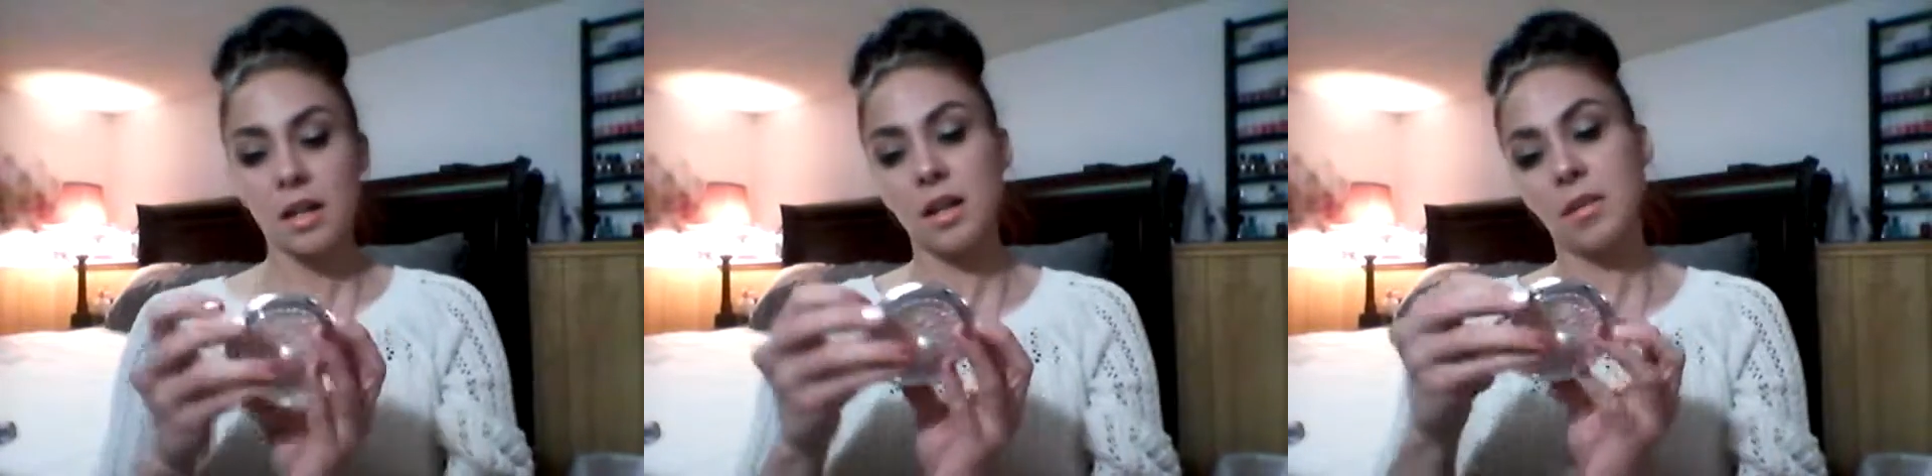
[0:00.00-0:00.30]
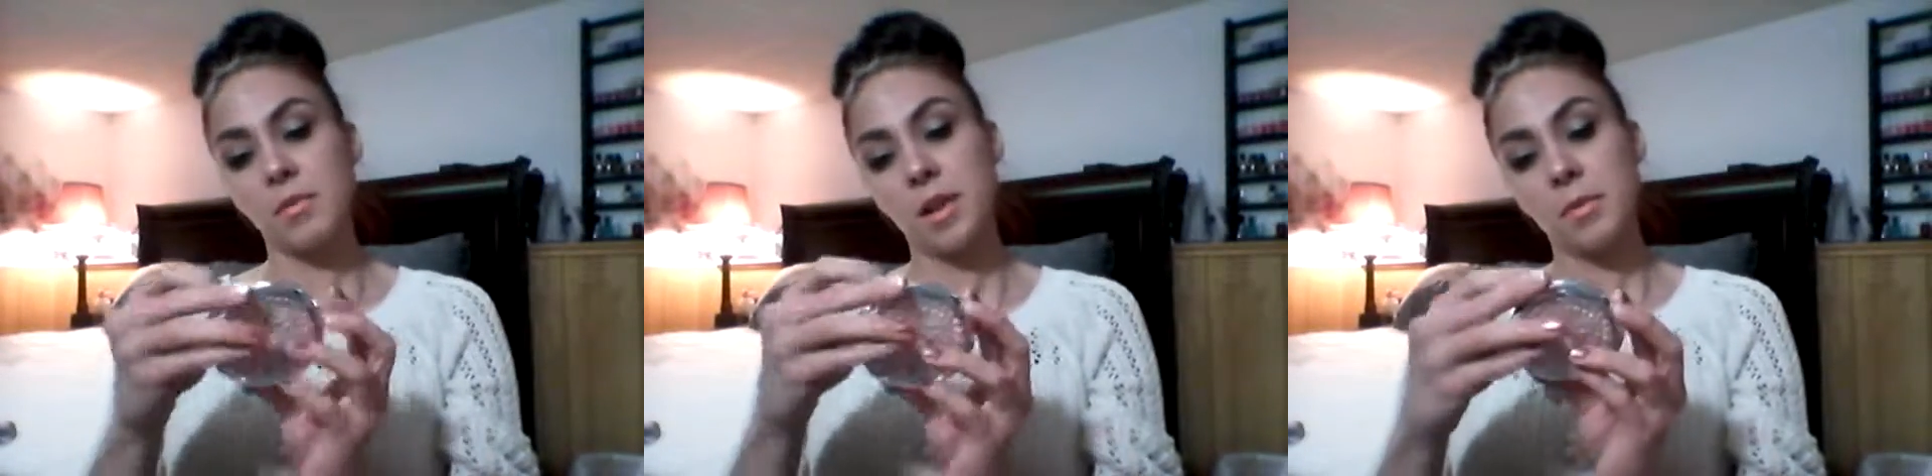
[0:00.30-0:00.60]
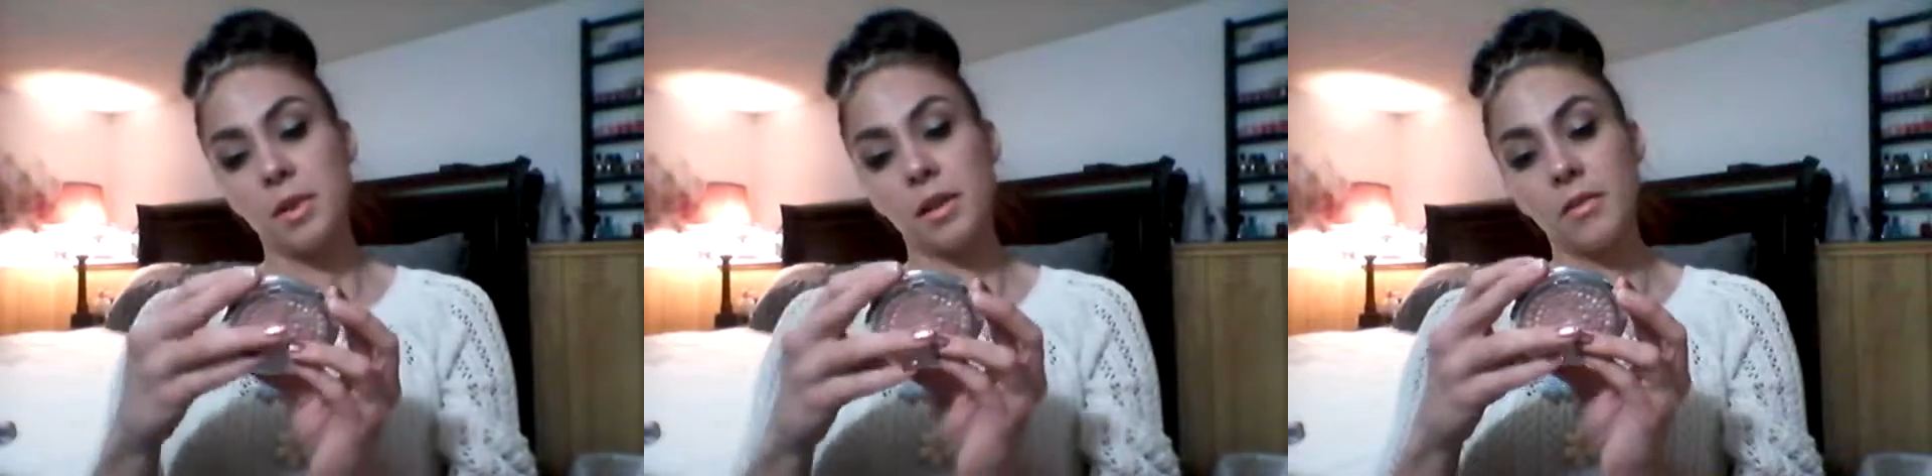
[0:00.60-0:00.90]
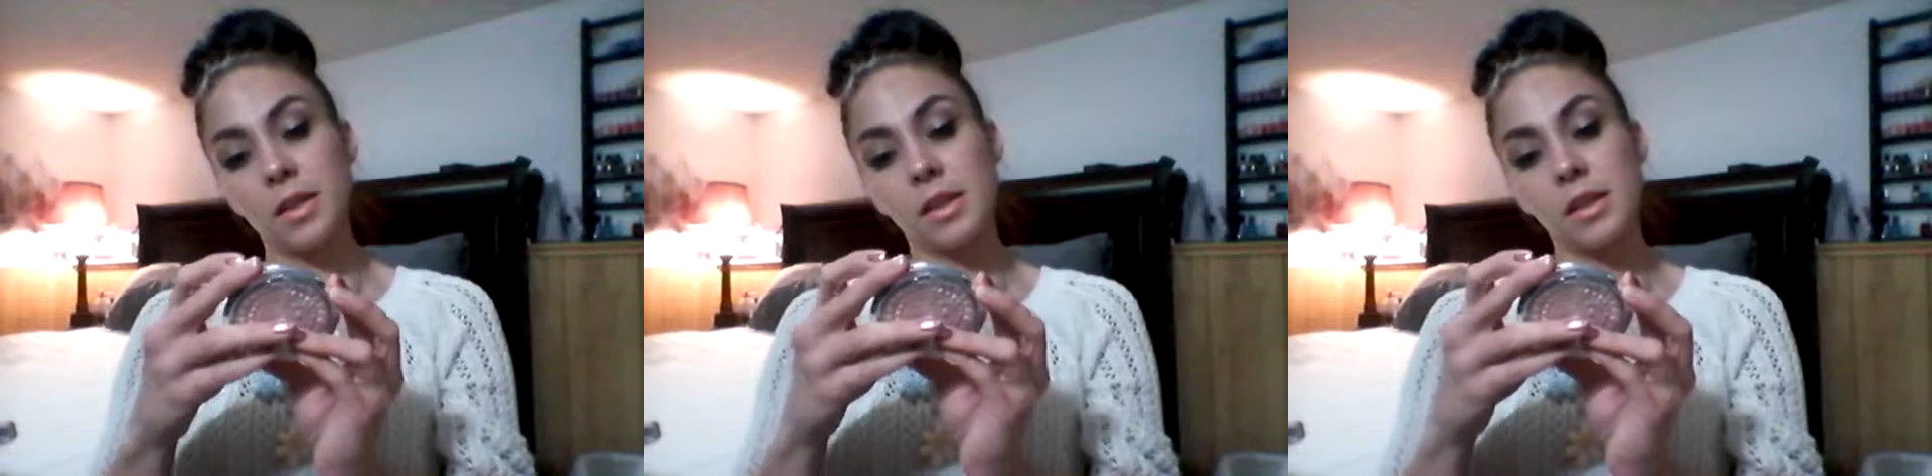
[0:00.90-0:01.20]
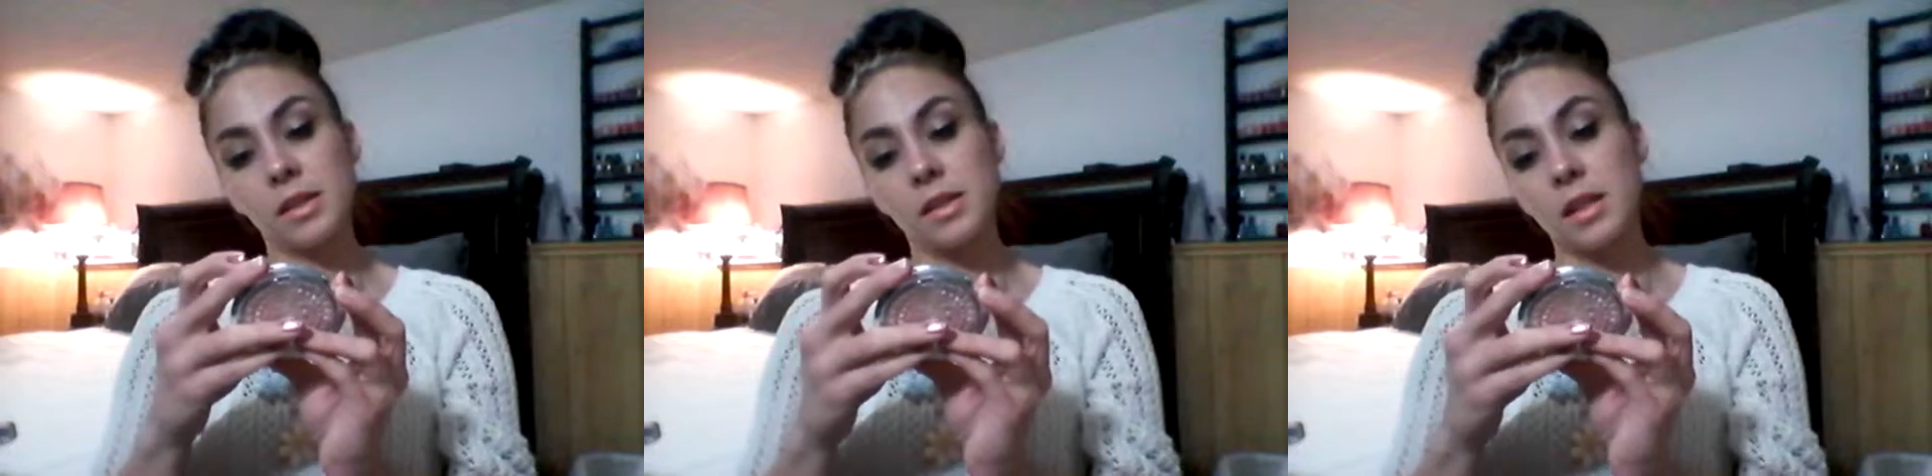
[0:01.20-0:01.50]
I've been loving
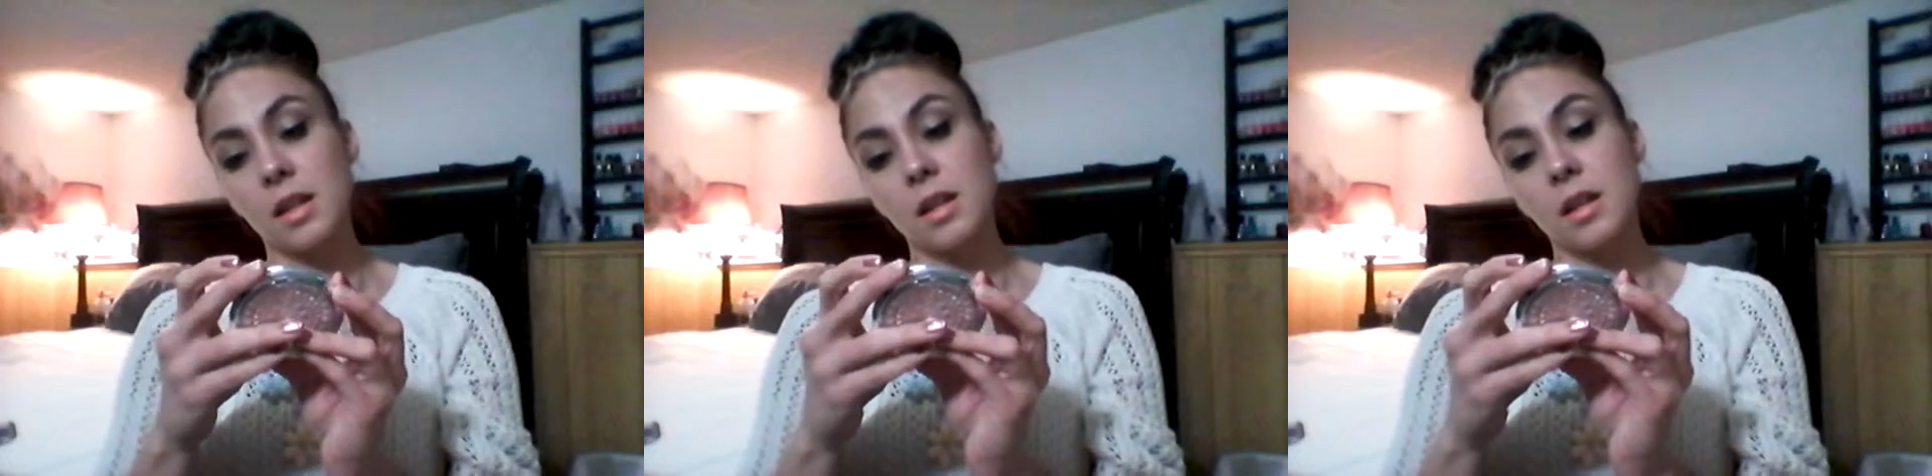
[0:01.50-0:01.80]
this